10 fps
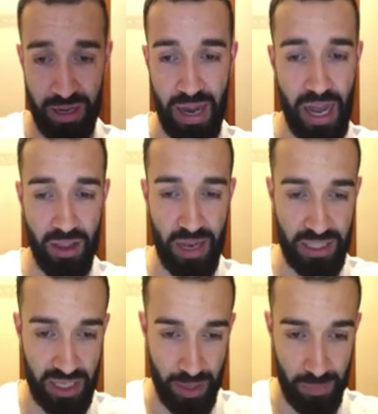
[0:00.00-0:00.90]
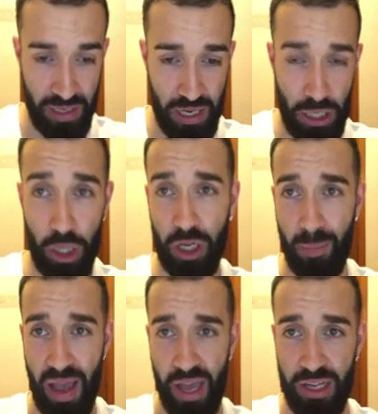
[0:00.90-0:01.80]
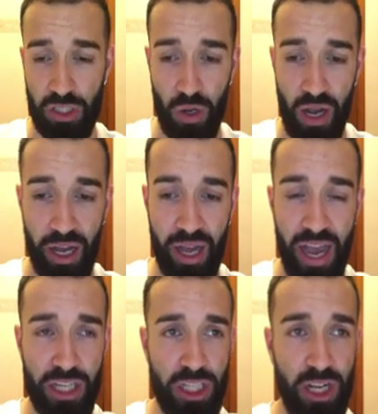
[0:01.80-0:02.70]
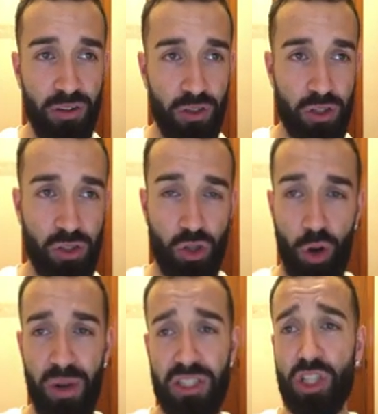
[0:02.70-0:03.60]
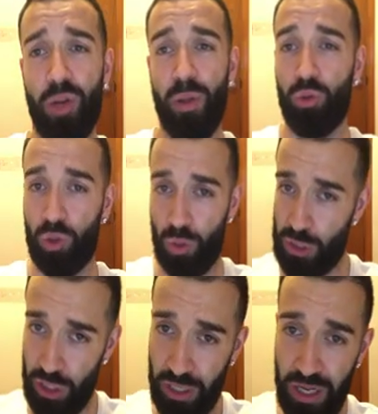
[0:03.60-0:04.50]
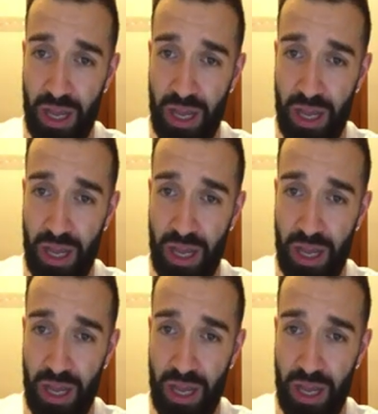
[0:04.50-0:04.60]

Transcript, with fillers: Now the next game. Look at my hand. So uh, I should have, Storm Duster should have been Twin Twister.